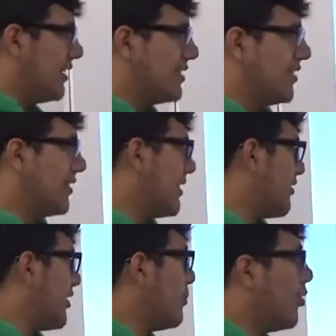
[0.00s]
these are the
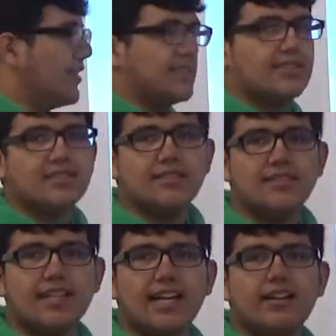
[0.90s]
3 points
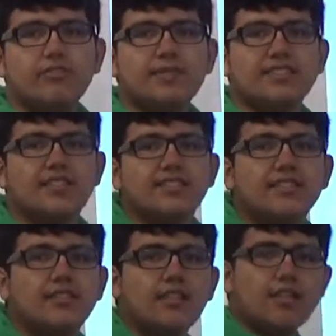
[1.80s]
that I will be
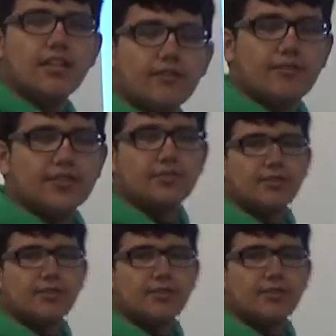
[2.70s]
discussing. First